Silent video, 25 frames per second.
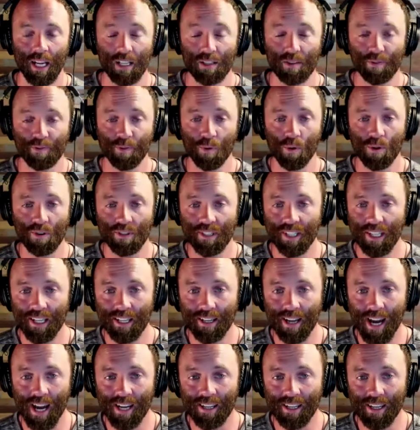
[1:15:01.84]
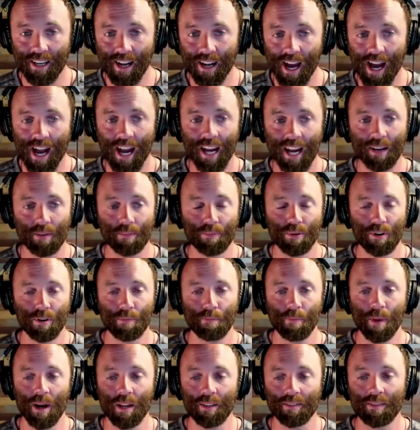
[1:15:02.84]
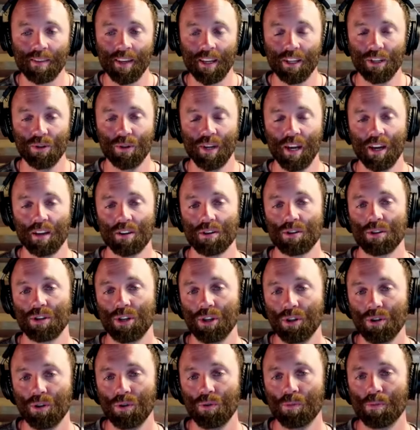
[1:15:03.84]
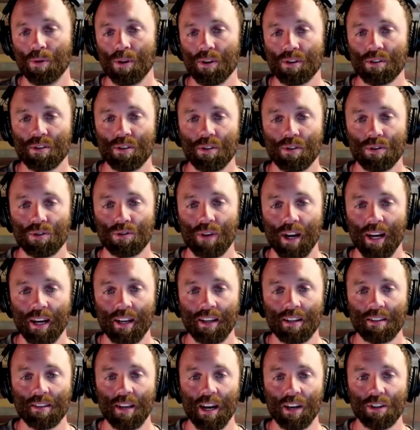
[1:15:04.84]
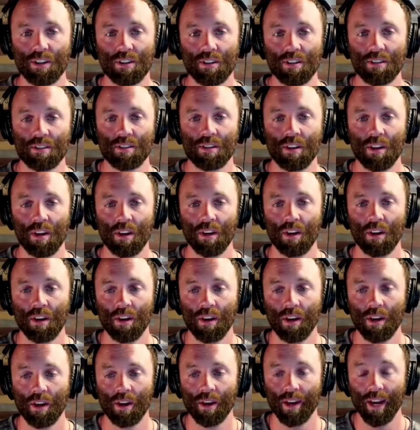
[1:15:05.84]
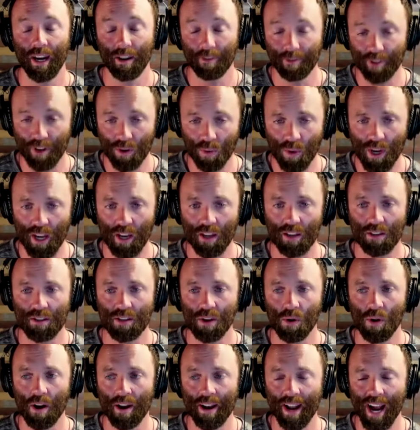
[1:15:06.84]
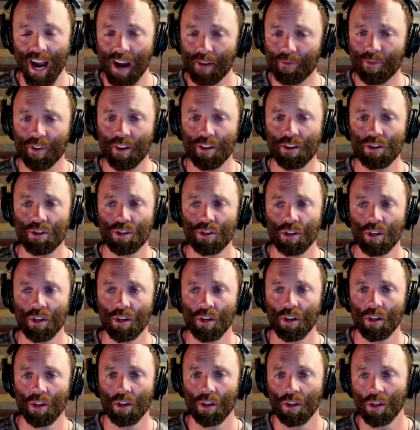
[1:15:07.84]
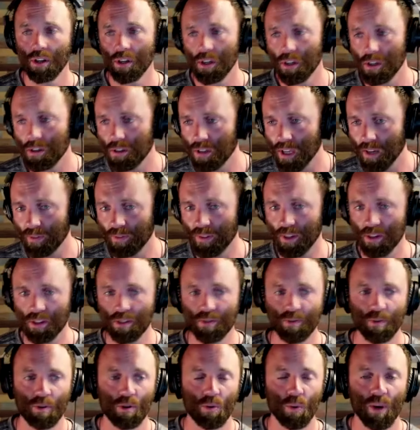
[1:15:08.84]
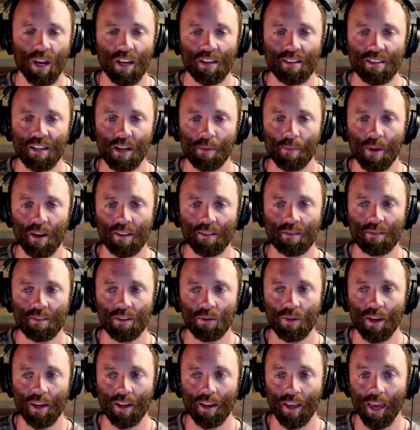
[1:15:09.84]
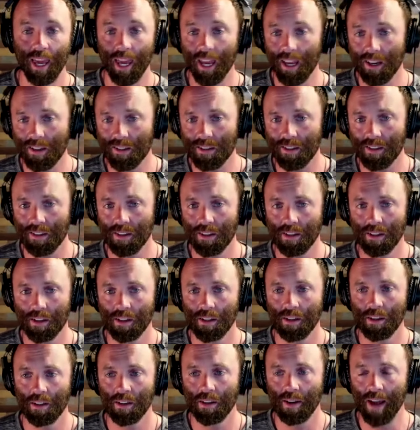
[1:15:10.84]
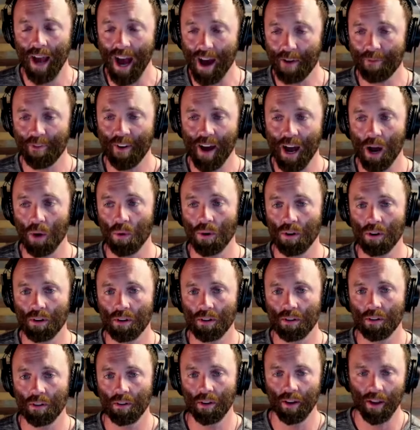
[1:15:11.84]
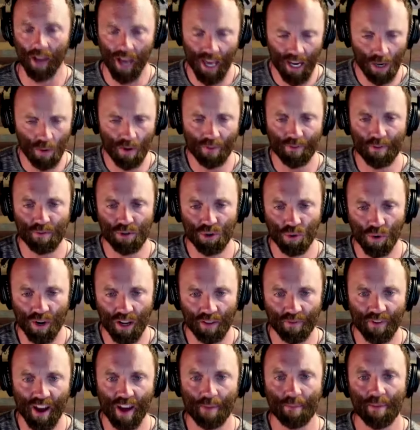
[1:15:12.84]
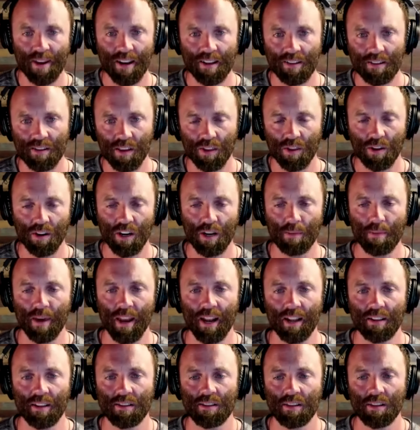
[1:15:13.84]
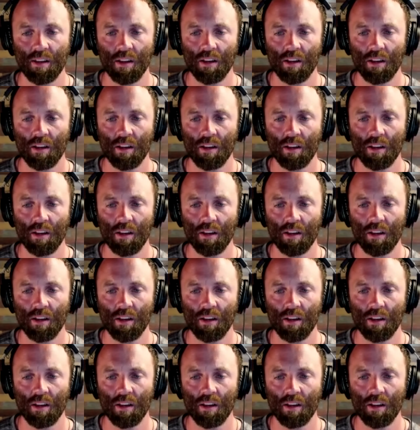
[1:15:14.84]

$14.99 per month, and you get two personal training sessions every week. So on average, if there's 4 weeks in a month, you get 8 half-hour, anywhere from 25 minutes to 30 minutes,